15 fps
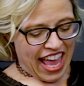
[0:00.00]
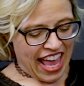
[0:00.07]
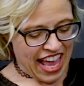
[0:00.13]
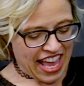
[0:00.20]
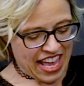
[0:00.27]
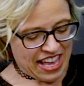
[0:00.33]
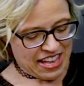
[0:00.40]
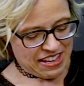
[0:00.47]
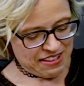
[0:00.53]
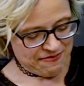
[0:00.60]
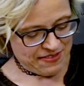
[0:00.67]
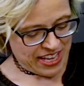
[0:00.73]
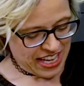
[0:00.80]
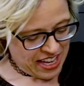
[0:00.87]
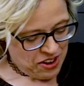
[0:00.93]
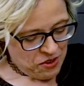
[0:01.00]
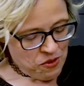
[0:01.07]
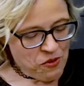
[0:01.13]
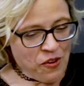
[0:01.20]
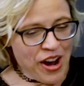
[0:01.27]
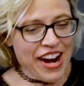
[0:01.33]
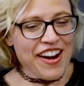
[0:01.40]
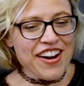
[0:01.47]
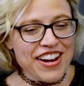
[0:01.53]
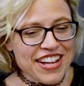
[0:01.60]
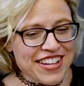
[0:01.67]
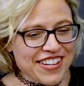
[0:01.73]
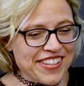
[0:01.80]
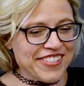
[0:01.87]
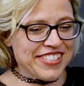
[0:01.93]
Where do
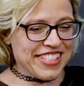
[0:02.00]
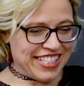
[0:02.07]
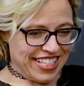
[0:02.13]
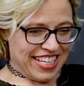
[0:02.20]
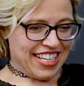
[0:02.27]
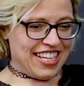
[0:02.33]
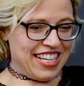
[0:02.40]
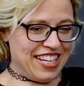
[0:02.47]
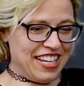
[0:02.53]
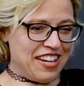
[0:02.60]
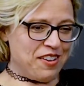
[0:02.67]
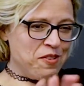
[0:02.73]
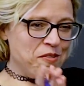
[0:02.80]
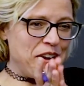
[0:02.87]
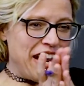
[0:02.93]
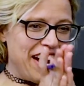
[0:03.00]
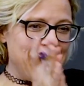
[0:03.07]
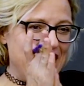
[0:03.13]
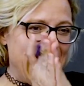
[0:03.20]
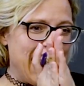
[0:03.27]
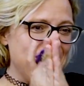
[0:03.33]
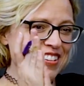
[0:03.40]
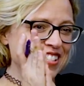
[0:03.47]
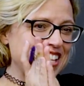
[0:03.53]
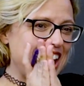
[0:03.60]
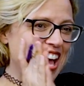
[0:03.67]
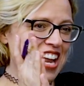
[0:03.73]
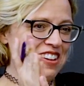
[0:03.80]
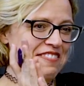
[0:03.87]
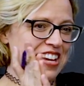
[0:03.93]
you see warehouse
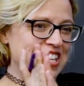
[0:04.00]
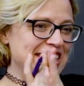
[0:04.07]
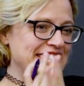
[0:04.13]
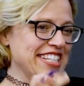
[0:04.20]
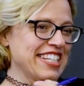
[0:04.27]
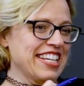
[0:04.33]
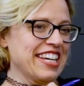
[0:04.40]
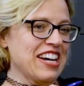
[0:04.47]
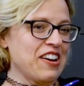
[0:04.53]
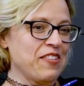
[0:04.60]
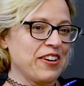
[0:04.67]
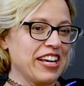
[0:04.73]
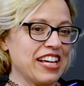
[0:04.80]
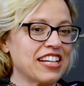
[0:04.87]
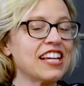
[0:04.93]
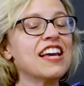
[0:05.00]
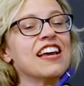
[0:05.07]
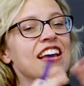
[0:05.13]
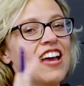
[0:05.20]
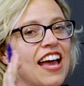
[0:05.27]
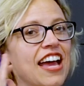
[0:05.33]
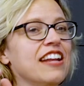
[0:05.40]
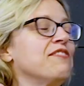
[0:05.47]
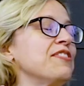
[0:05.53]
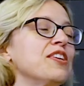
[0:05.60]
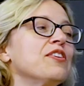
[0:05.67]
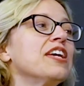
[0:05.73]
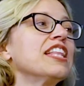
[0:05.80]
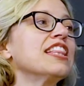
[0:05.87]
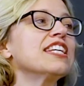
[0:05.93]
automation going? And if
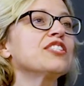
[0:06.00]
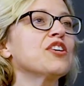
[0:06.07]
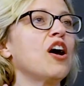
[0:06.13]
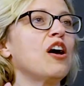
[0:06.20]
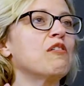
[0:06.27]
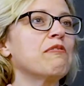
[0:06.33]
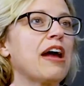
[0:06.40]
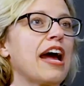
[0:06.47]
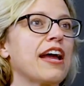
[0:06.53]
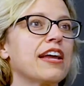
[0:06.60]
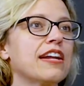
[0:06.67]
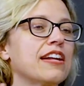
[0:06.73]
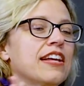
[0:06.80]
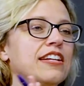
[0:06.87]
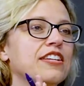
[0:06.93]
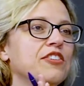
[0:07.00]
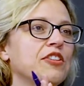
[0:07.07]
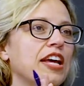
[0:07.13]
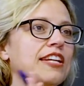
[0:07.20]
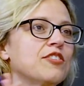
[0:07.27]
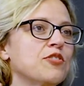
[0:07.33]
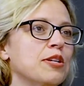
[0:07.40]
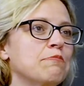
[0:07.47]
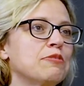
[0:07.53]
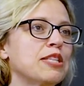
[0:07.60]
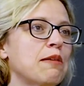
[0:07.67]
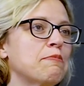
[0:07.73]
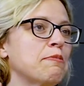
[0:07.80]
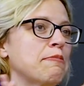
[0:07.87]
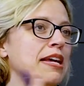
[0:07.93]
you get this all right and you like dream
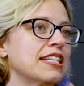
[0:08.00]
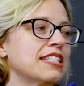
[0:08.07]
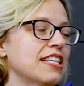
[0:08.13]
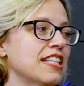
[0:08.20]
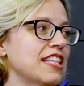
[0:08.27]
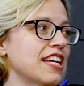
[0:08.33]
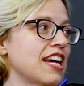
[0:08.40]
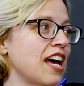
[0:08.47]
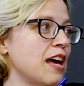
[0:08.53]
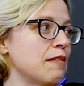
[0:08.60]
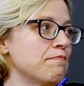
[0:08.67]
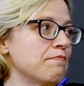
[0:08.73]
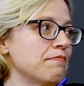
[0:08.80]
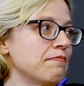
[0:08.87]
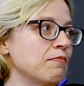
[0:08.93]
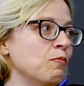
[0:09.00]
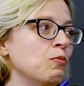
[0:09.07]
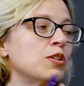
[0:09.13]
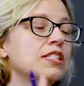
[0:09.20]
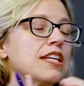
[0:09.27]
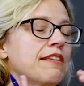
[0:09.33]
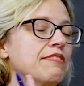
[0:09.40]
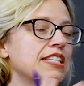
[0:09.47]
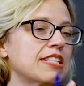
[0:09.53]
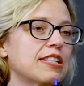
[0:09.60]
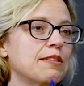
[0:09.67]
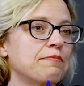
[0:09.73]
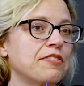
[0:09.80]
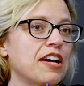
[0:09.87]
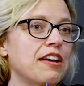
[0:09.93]
some amazing thing up, we'll save this
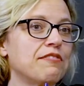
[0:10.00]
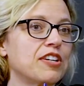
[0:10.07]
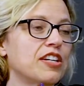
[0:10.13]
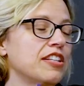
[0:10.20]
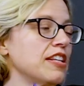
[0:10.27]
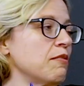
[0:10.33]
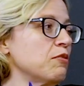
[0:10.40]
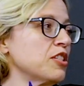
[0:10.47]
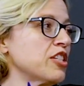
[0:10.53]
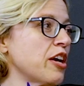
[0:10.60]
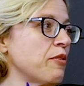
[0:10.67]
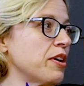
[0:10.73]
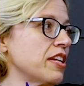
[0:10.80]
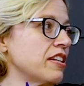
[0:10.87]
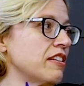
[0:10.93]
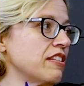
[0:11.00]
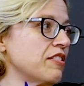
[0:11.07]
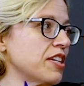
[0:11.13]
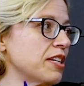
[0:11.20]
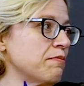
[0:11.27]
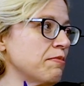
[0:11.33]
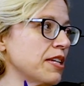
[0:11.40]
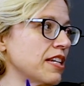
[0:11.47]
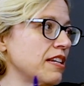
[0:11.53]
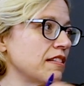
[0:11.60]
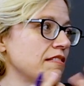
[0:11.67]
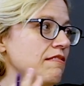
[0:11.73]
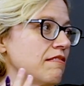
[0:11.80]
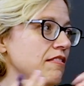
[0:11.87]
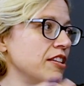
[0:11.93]
clip forever and then we'll show it and you can be
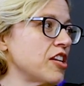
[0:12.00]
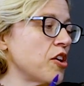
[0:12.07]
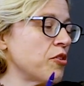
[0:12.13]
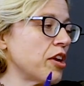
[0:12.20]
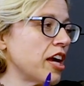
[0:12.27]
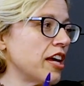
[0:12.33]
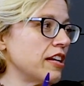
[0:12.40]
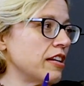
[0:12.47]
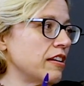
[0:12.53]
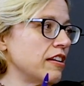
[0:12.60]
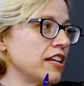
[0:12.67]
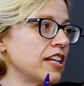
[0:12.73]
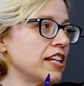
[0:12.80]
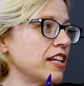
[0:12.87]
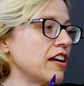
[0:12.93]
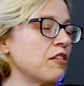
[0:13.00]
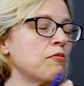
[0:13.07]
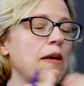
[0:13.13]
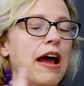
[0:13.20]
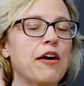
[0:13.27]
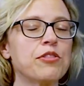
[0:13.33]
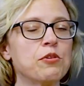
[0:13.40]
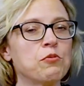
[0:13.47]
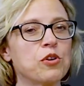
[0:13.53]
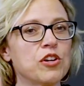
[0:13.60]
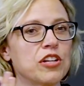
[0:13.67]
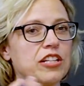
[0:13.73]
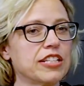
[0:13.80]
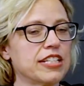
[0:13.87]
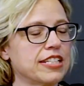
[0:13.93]
known around the
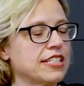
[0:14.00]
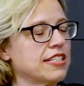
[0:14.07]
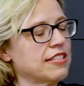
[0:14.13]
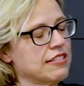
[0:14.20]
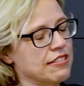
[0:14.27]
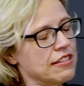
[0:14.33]
world as